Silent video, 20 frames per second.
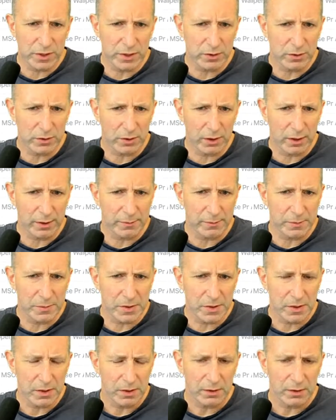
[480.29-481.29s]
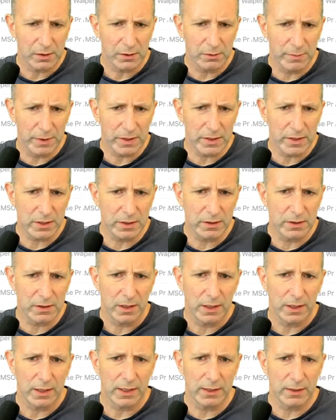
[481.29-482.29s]
crimes committed
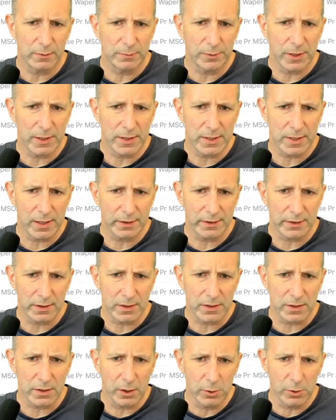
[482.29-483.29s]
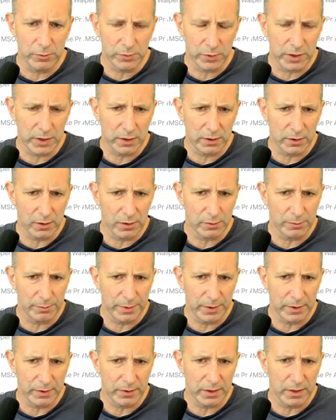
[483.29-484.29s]
in a place like this over a year-long
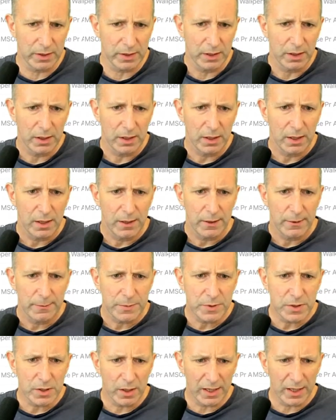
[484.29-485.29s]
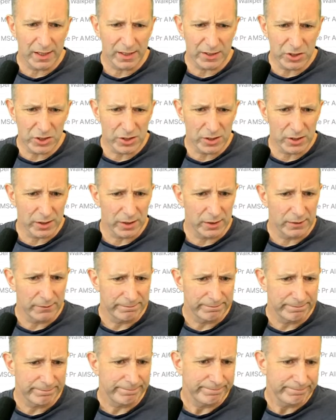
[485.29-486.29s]
period. So actually,
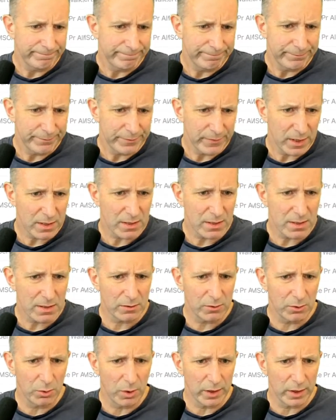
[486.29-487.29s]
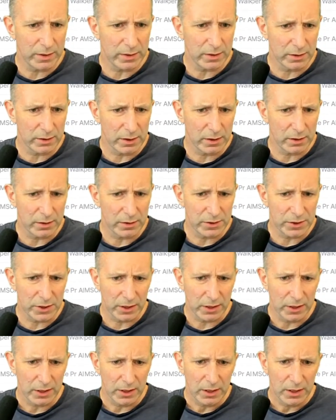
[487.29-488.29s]
that's quite encouraging.
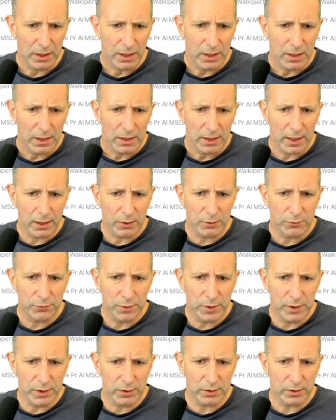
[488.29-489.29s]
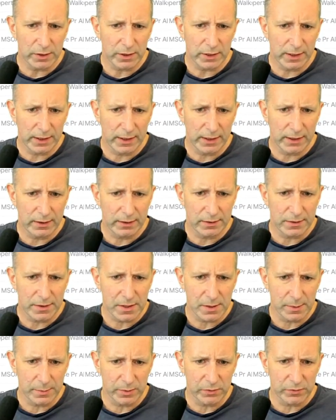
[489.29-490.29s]
Now, if we look in
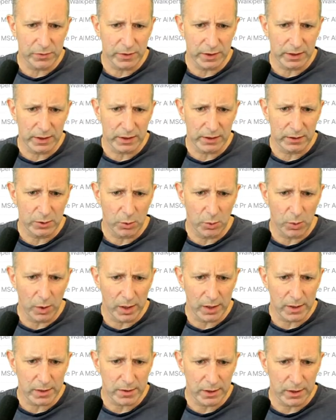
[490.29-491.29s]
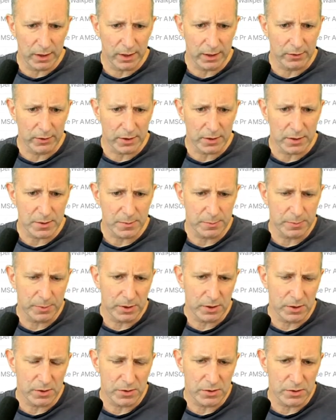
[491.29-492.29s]
some of the quieter areas,
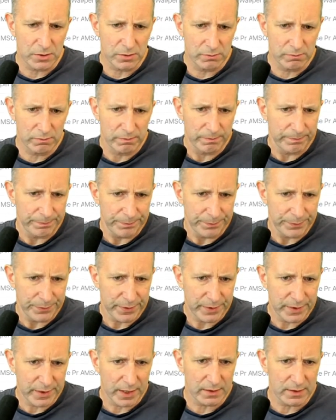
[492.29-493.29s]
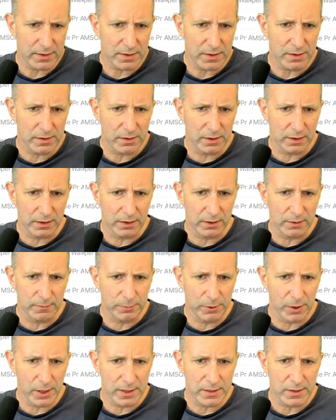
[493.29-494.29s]
because that's the
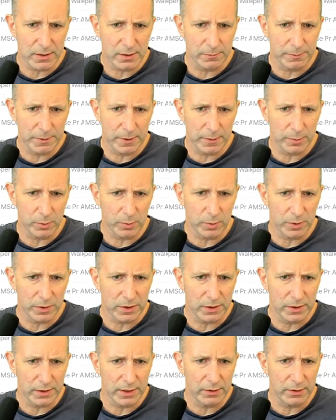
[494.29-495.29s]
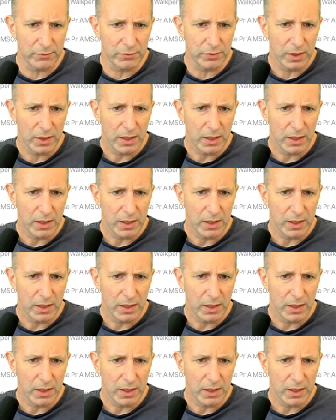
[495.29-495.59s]
place that people want to live,